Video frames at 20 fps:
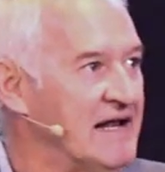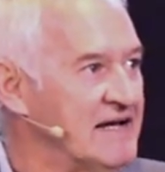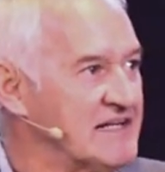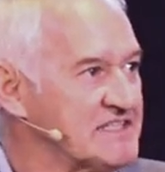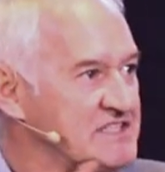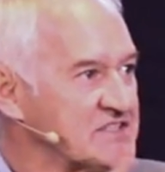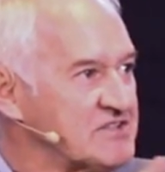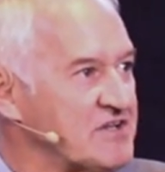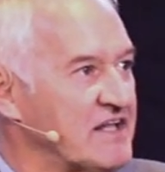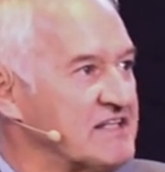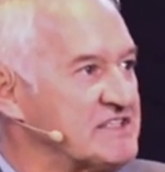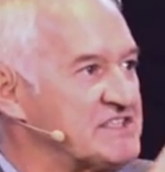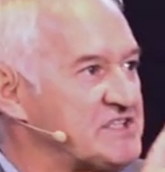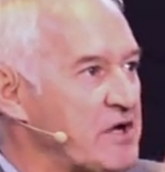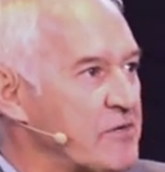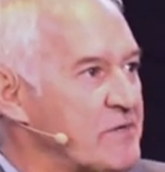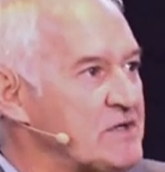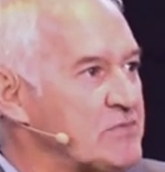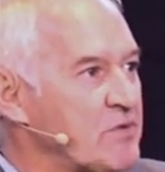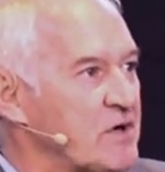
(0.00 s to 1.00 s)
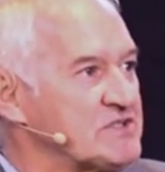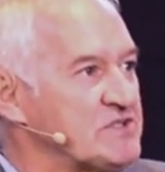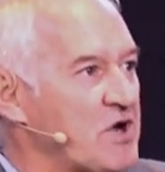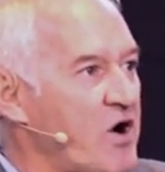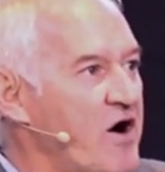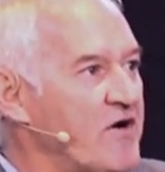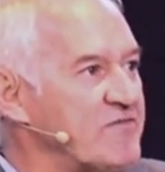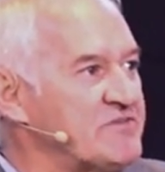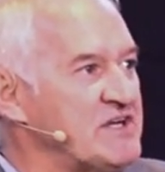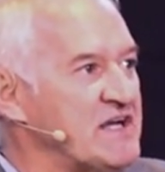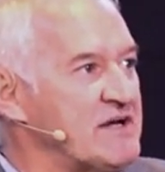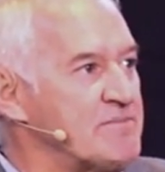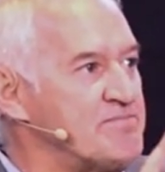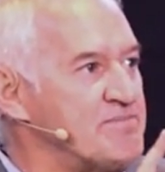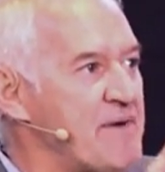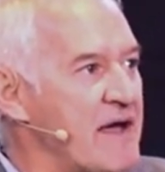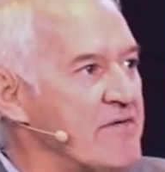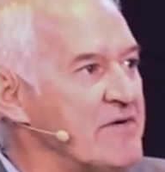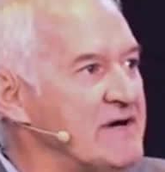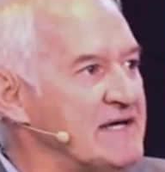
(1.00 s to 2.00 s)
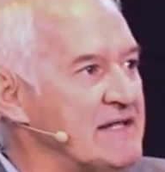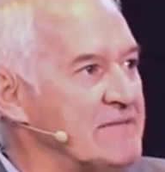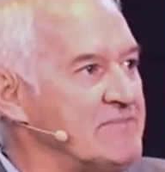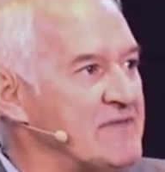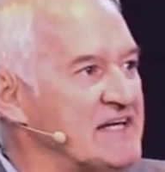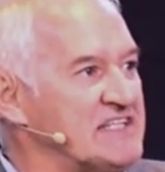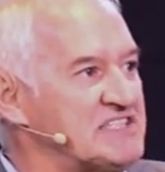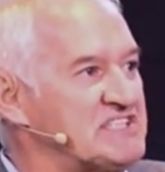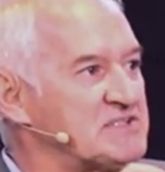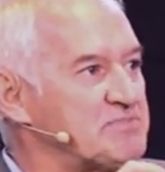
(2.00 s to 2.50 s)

Listen to it. And so it was after he had buried him that he